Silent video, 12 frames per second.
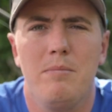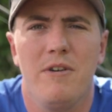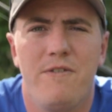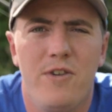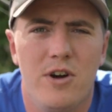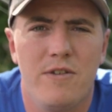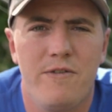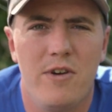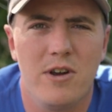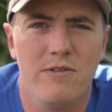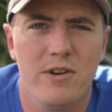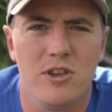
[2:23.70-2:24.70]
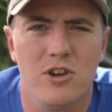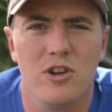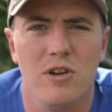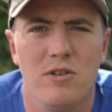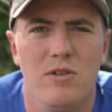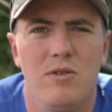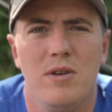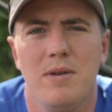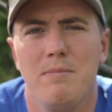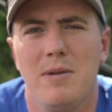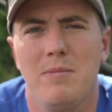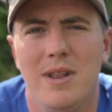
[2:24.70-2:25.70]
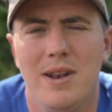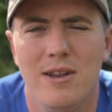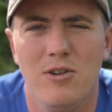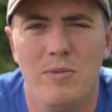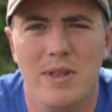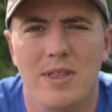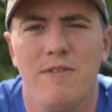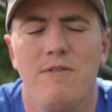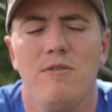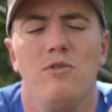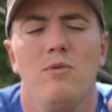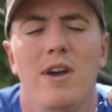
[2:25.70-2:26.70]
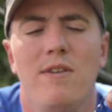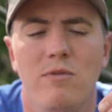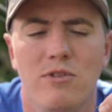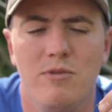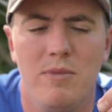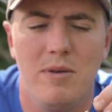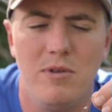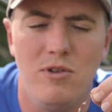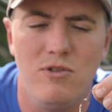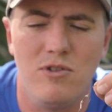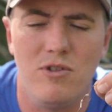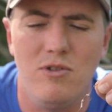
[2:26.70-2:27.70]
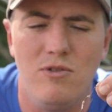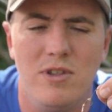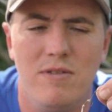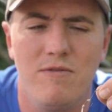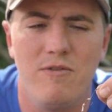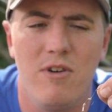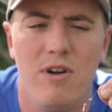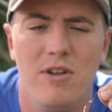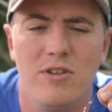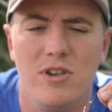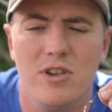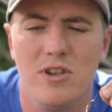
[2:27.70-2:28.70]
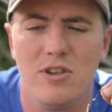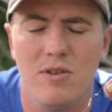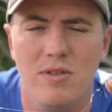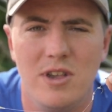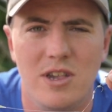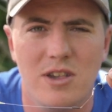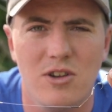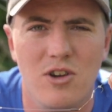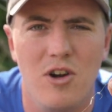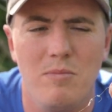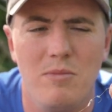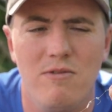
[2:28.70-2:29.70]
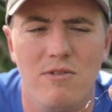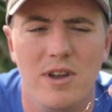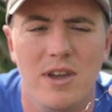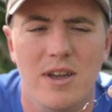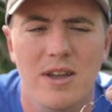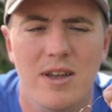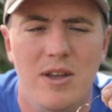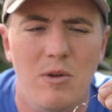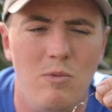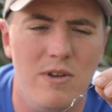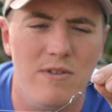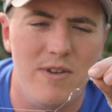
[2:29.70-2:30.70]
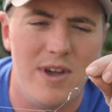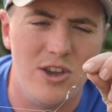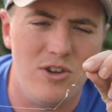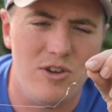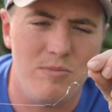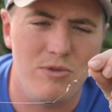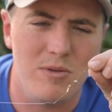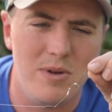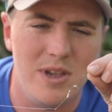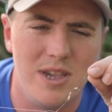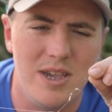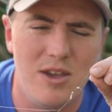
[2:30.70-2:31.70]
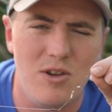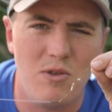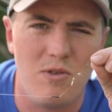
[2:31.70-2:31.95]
My third and final rig to show you, maybe a little bit different to what everyone's maybe used to using in France. So this is a combi rig with, as you can probably see,